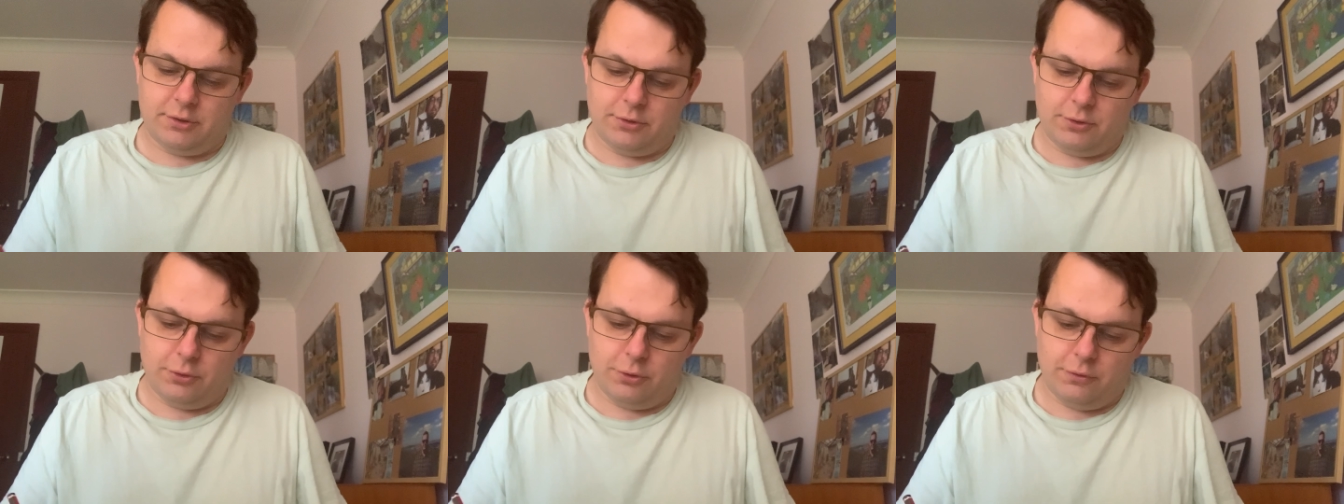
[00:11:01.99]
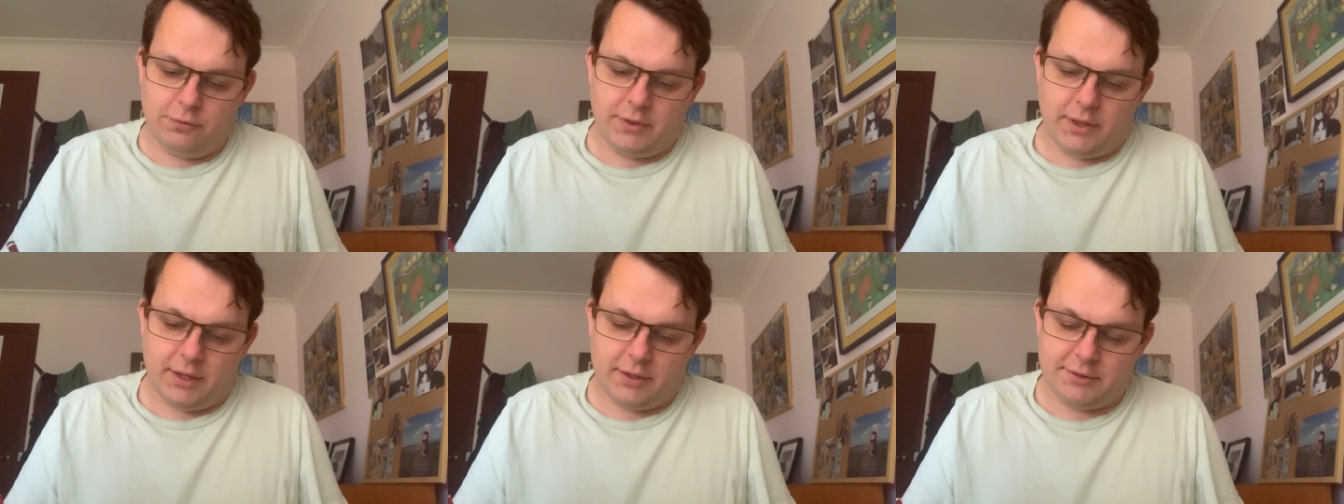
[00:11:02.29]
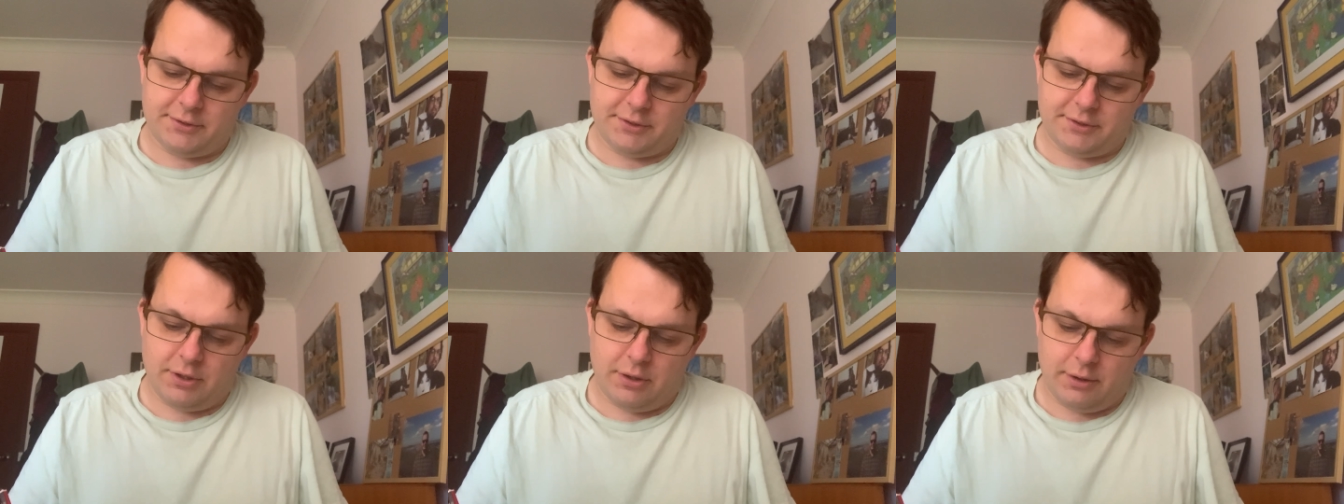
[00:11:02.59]
do for
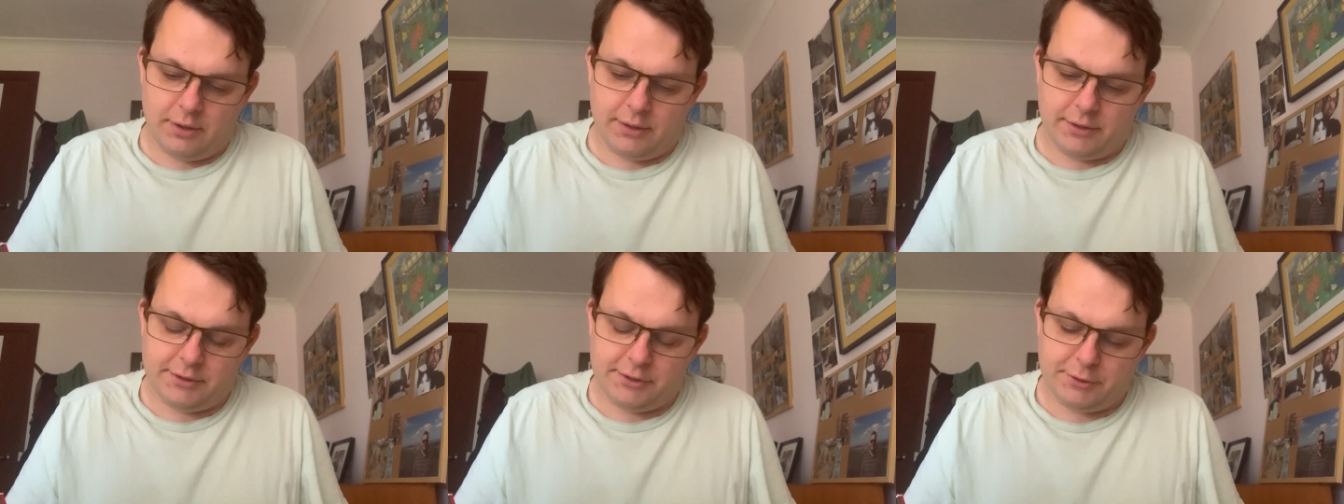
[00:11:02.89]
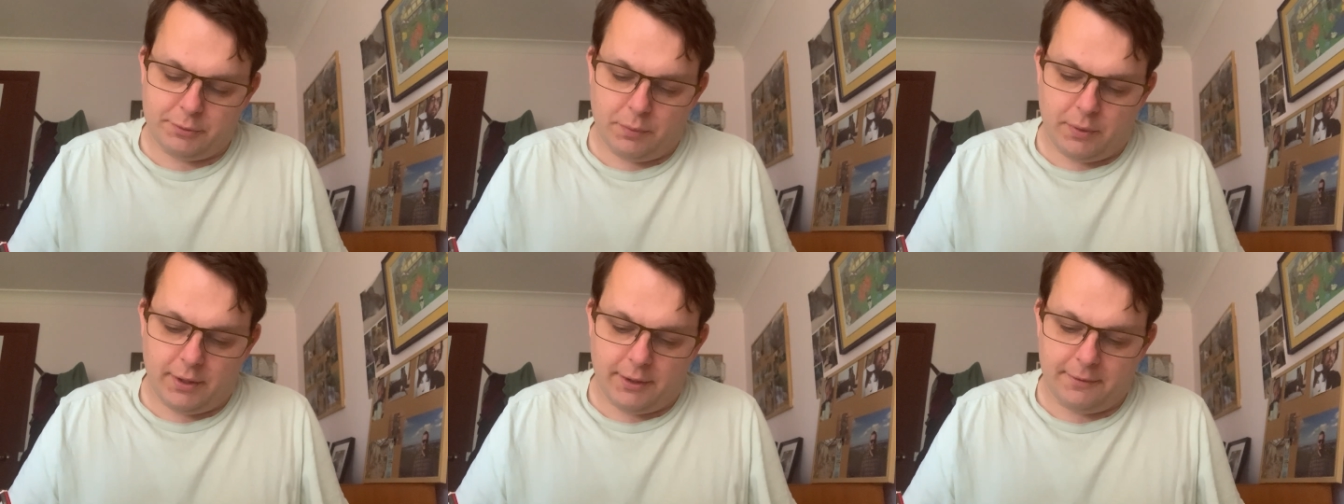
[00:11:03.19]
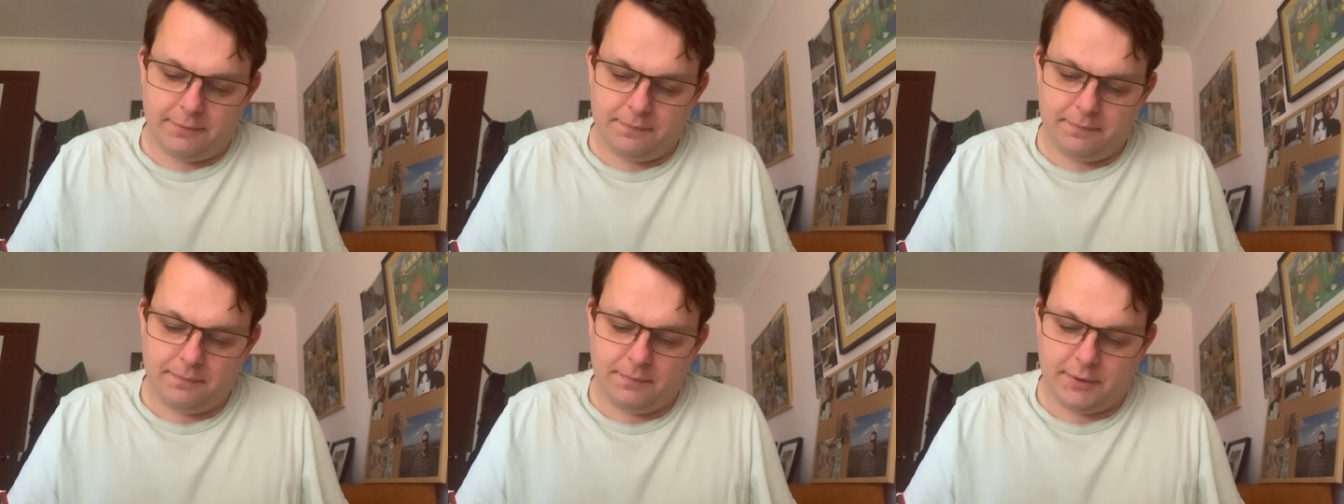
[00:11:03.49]
that science
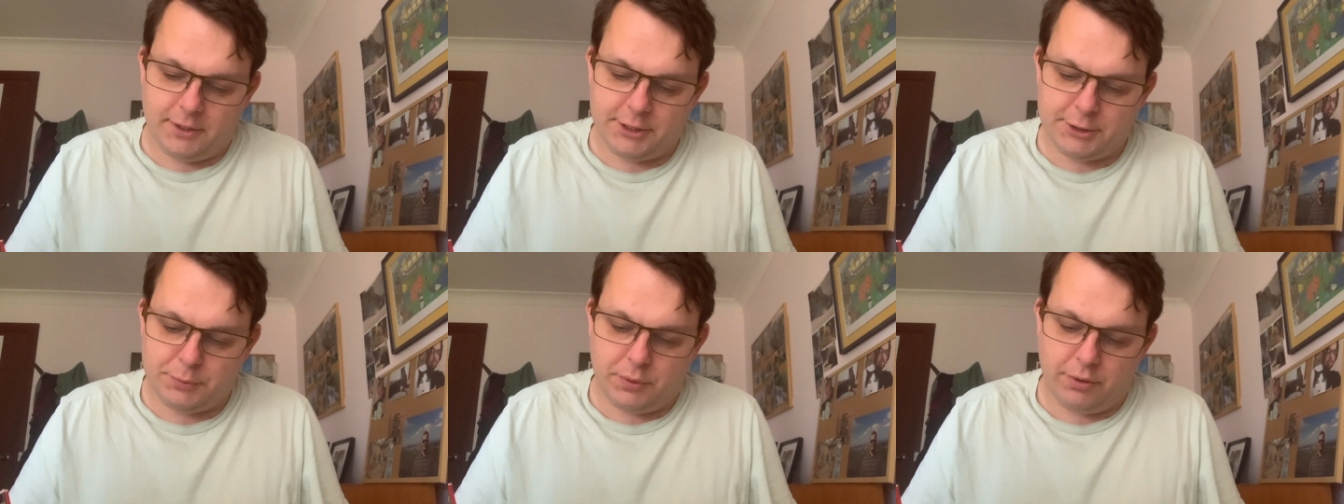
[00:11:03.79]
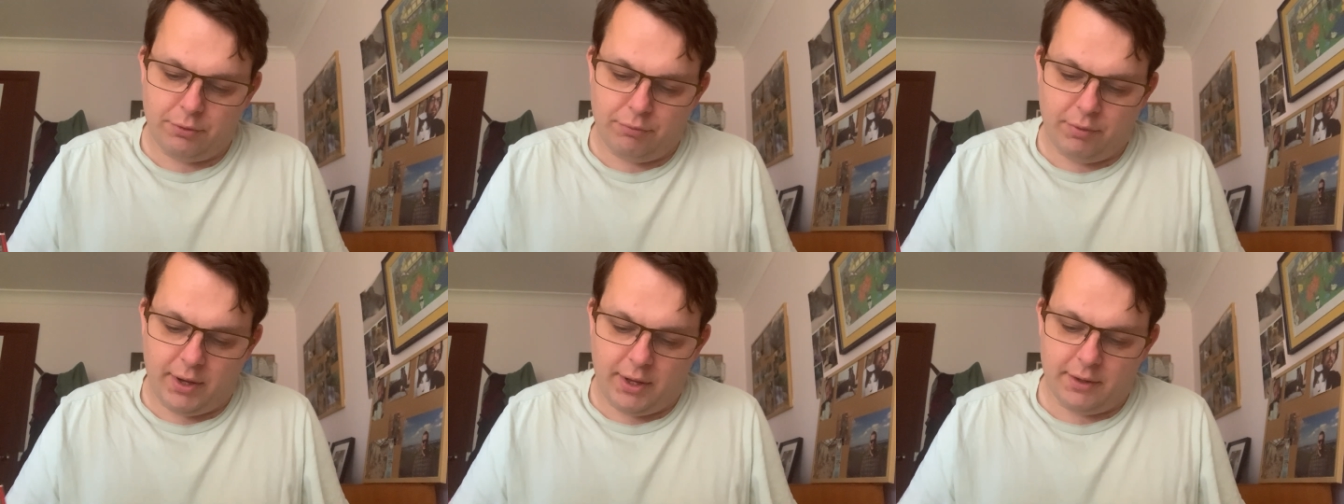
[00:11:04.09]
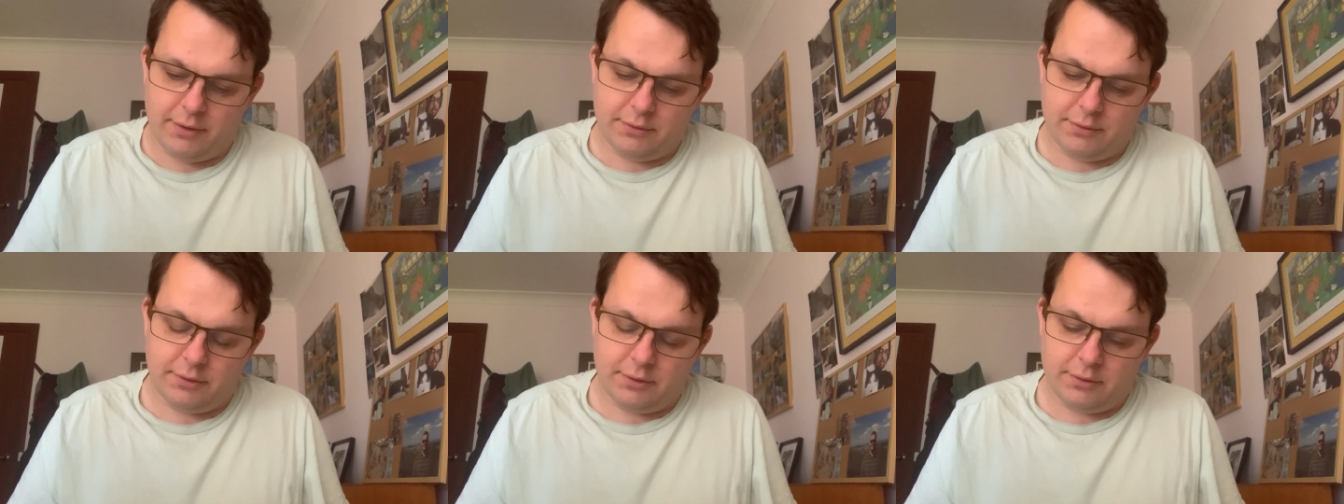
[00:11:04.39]
one is we
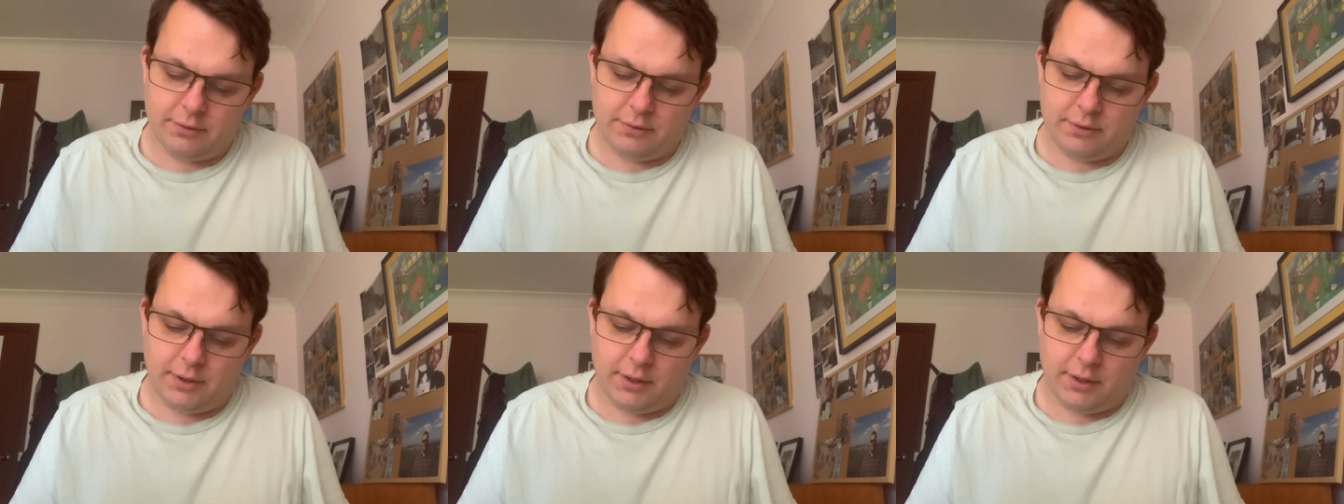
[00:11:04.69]
round it